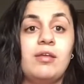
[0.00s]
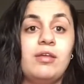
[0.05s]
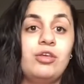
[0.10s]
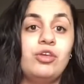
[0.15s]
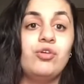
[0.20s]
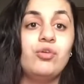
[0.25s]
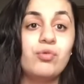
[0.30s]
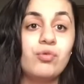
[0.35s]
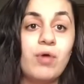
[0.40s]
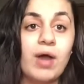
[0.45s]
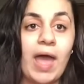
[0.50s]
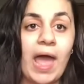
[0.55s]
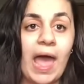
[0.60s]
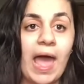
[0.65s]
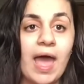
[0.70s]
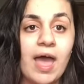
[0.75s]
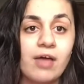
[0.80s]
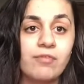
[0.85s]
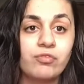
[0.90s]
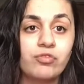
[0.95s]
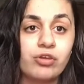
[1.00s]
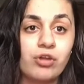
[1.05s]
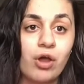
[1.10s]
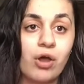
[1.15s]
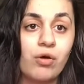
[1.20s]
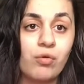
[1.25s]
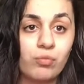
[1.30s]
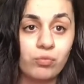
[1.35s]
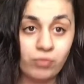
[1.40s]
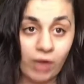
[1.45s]
you have
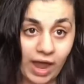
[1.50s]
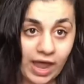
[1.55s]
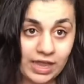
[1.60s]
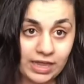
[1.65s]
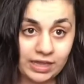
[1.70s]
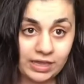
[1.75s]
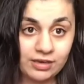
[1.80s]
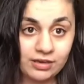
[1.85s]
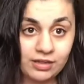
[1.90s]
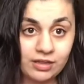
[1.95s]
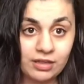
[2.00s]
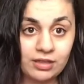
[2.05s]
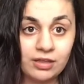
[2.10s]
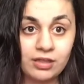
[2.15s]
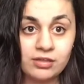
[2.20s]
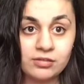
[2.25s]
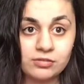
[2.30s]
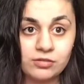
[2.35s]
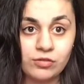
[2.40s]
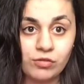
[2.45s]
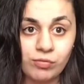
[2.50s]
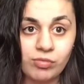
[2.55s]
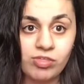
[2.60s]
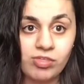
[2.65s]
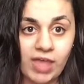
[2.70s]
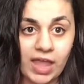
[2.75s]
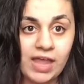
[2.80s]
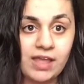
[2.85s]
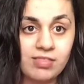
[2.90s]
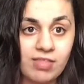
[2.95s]
no right to
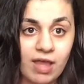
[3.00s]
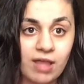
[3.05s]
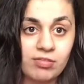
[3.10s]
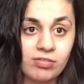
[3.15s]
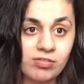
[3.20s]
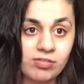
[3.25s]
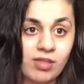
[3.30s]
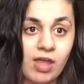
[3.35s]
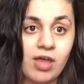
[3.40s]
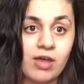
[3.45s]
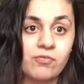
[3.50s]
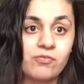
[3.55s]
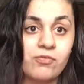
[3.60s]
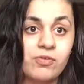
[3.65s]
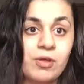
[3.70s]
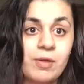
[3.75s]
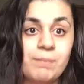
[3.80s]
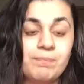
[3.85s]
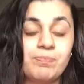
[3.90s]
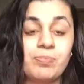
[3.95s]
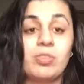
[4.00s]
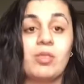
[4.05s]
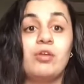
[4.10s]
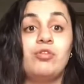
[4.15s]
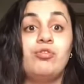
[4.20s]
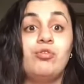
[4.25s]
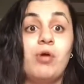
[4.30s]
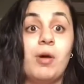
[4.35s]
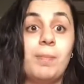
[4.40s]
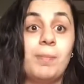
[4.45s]
say that stuff
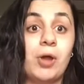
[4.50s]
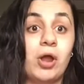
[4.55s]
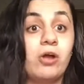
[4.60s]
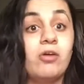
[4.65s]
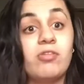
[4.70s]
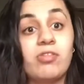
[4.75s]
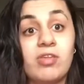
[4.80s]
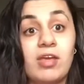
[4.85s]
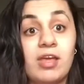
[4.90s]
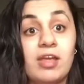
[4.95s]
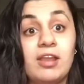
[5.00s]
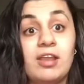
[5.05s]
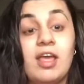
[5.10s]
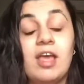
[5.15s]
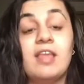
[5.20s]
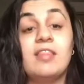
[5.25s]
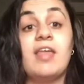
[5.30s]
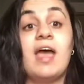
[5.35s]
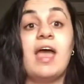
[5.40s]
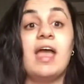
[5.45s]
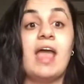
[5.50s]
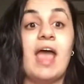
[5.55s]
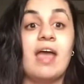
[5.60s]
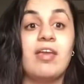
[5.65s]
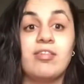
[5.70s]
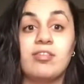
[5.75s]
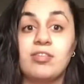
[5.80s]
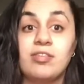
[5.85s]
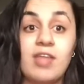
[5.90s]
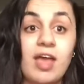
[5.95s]
to a person that
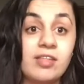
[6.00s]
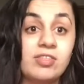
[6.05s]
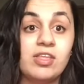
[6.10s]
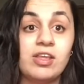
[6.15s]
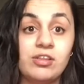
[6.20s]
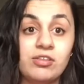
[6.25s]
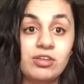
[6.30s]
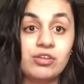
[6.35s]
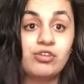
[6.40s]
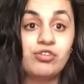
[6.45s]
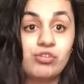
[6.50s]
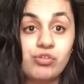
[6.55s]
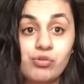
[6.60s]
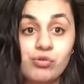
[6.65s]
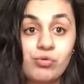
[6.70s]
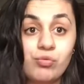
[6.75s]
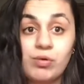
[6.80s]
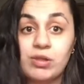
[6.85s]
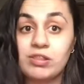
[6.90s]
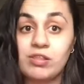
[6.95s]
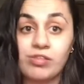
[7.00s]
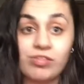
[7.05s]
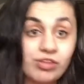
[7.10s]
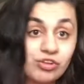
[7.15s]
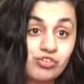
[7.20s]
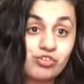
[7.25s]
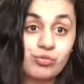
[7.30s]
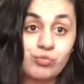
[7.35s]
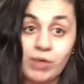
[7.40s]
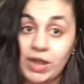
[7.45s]
has nothing to do with the
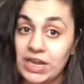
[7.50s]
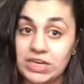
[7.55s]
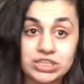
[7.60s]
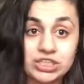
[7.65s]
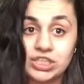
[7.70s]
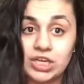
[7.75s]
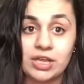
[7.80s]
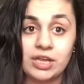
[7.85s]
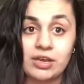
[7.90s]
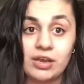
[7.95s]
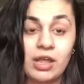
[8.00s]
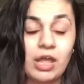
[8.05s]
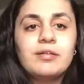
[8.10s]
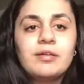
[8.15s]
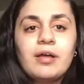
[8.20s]
situation.